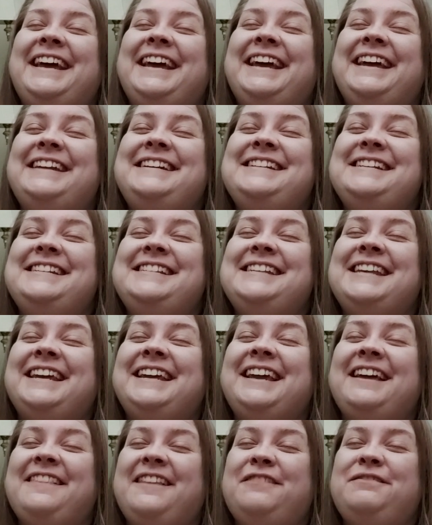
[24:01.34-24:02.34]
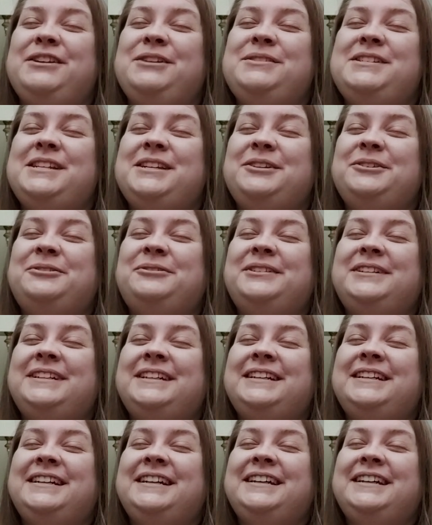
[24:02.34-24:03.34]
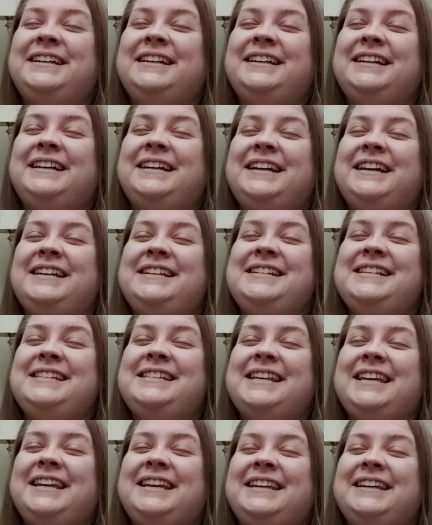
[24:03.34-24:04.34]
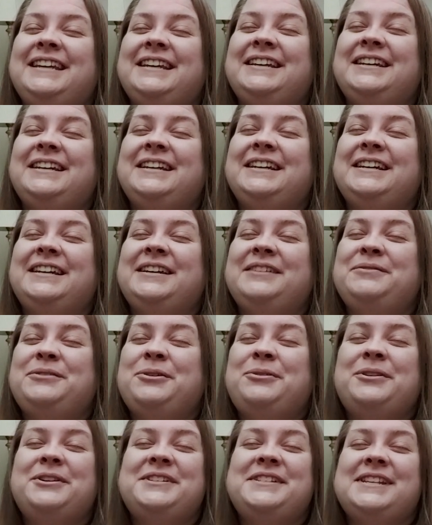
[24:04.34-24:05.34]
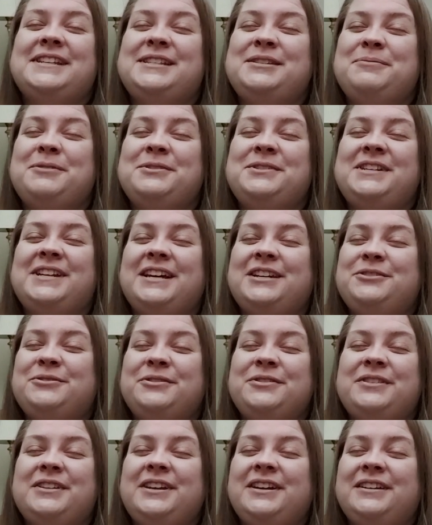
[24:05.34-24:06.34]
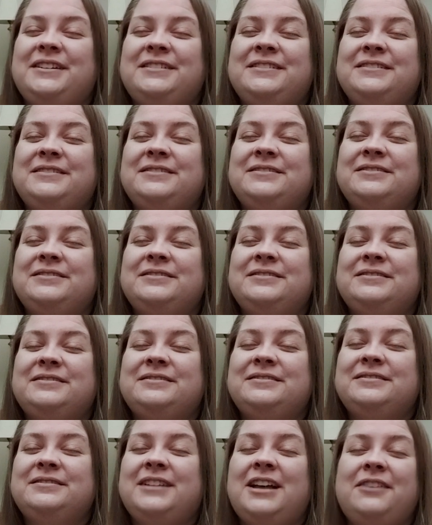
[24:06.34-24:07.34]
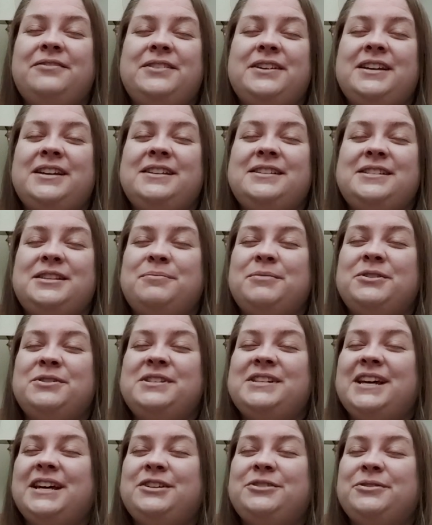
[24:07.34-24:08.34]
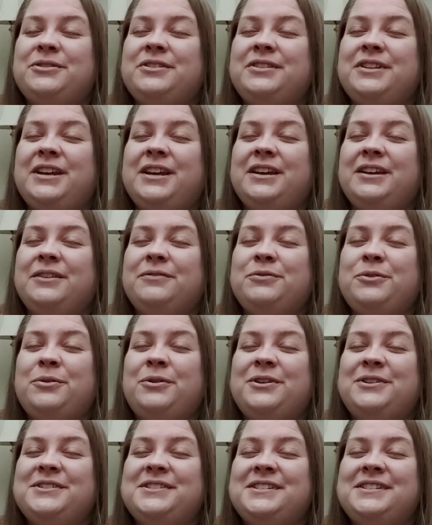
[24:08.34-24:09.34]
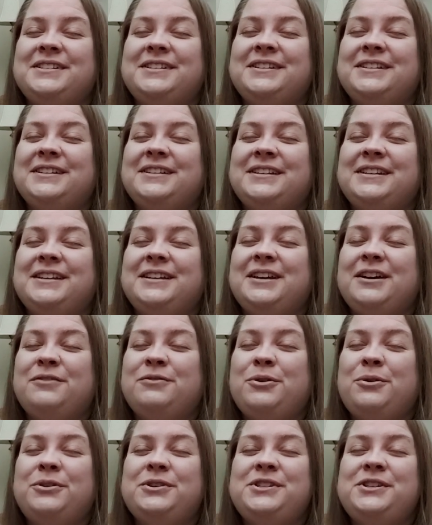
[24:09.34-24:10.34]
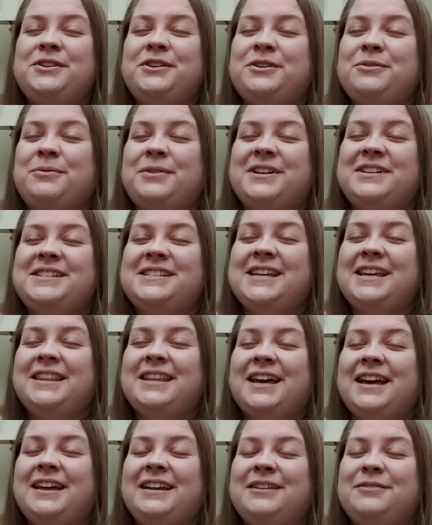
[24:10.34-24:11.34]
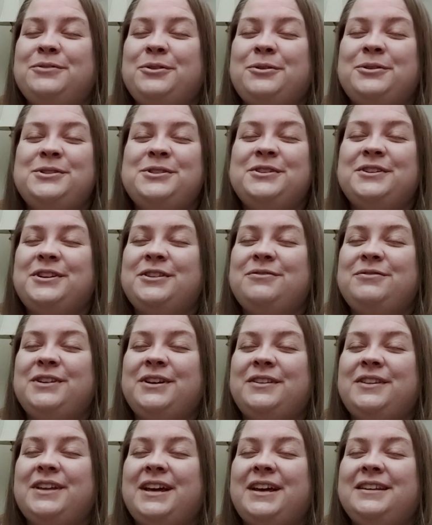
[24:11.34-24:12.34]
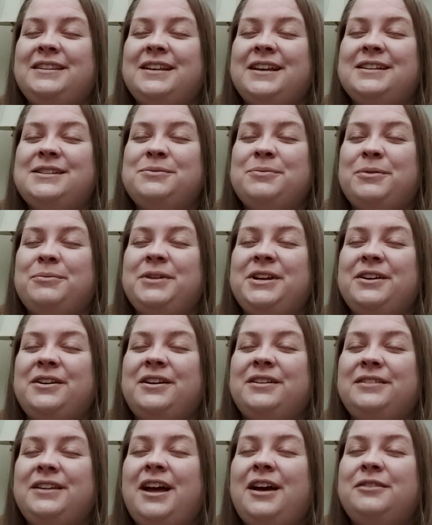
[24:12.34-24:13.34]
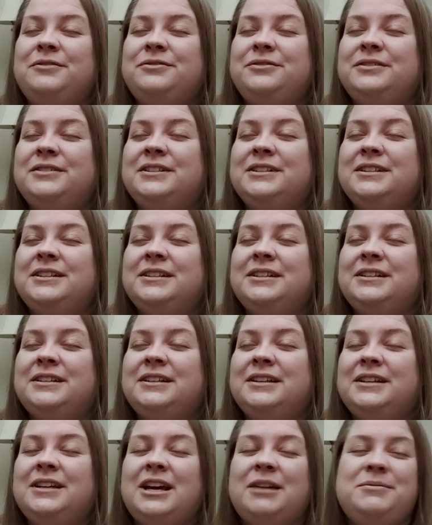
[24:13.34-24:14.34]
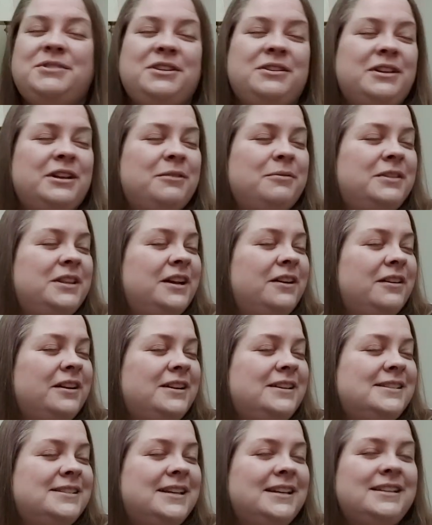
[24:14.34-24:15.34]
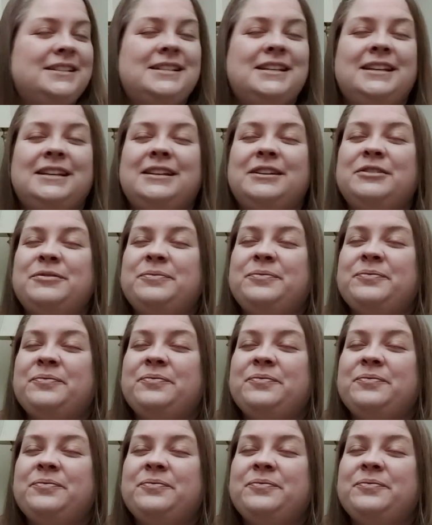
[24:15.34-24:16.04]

and she's saying, I love you too. And she's saying, of course, that's the most natural thing. Love is the most natural thing. Of course, you're going to want to say that. Of course, you're going to feel that. That's what we are, love. I'm tuning in with Eric and he's saying ding.